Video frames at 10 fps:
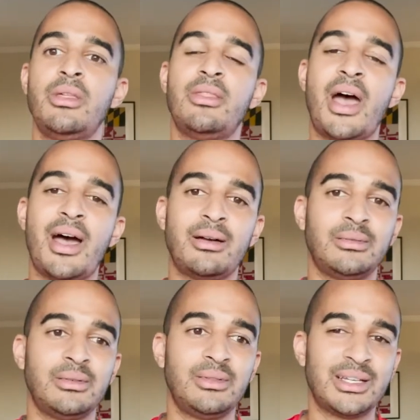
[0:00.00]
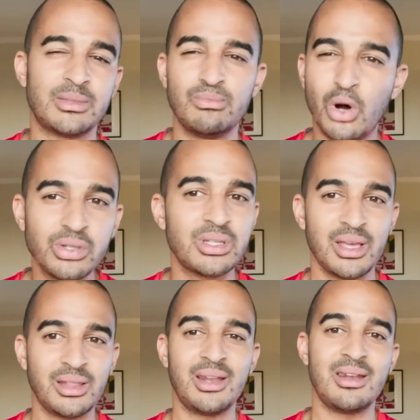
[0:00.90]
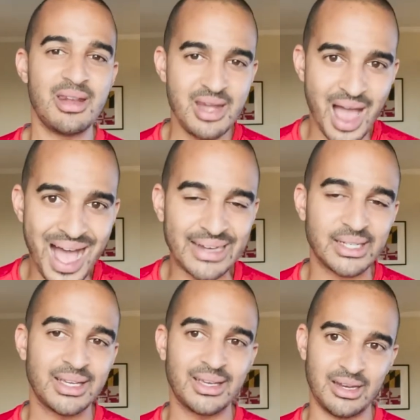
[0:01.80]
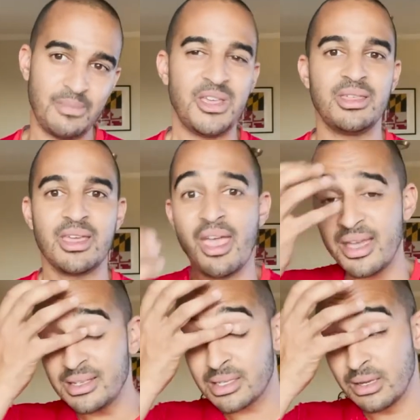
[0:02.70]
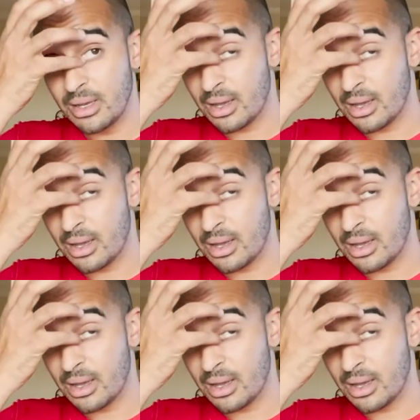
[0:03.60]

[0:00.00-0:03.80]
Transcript: that that's most likely not going to be the case.